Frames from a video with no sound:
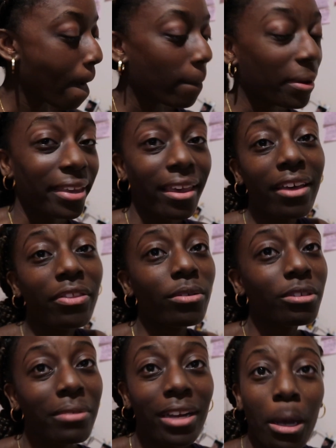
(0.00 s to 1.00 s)
But yeah,
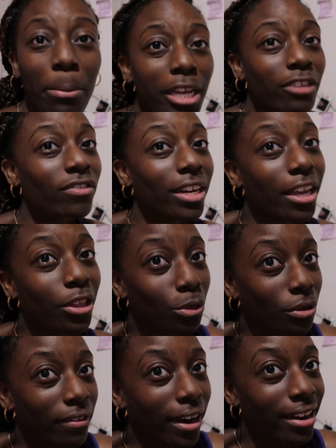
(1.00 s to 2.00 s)
those are my updates for day
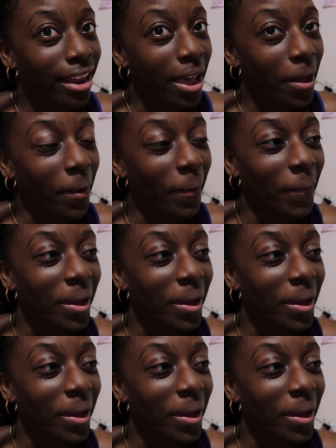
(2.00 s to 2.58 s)
3 right now.